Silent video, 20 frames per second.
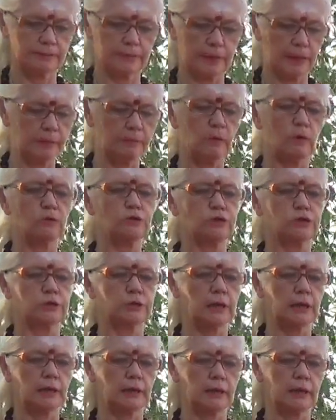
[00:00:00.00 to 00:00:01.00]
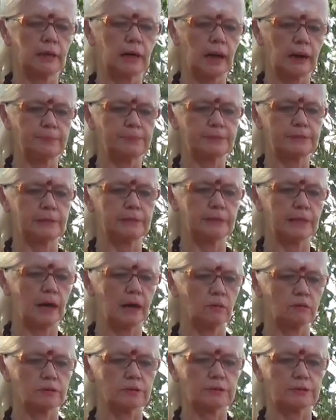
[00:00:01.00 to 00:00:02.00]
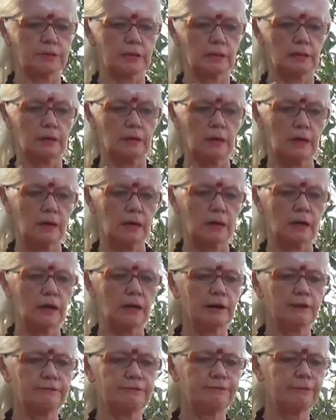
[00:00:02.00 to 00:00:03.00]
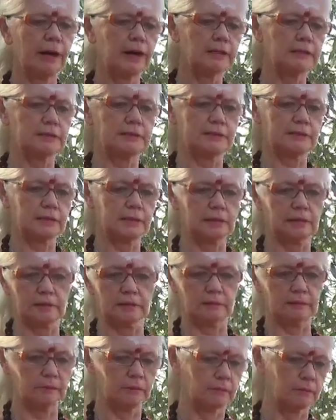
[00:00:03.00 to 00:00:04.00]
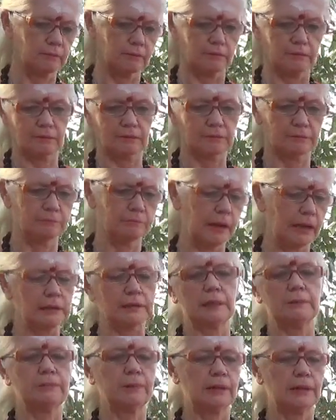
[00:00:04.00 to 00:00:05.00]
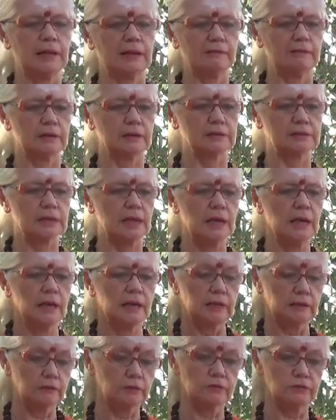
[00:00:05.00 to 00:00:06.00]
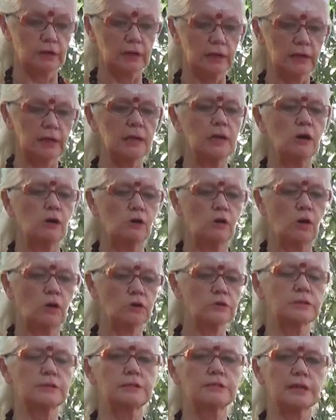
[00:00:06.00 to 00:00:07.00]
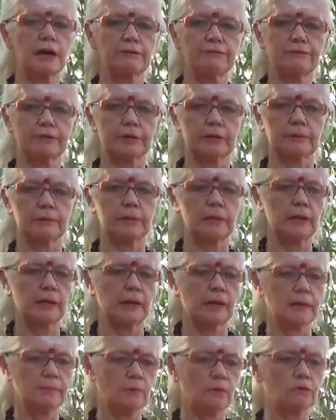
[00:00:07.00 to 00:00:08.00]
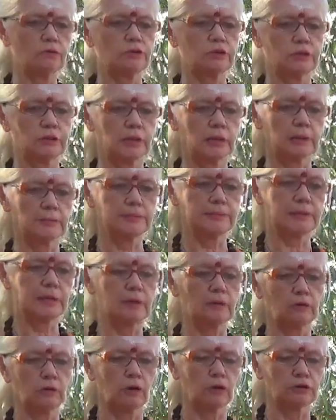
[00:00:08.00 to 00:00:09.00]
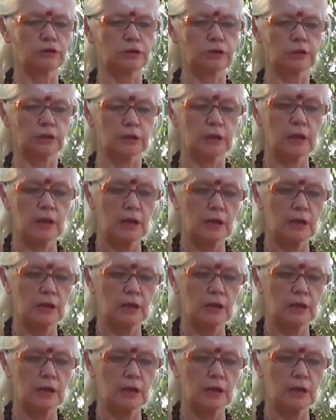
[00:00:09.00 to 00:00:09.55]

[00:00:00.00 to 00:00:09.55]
emotional ups and downs, fights on multiple levels. It was really caused suffering, emotional, psychological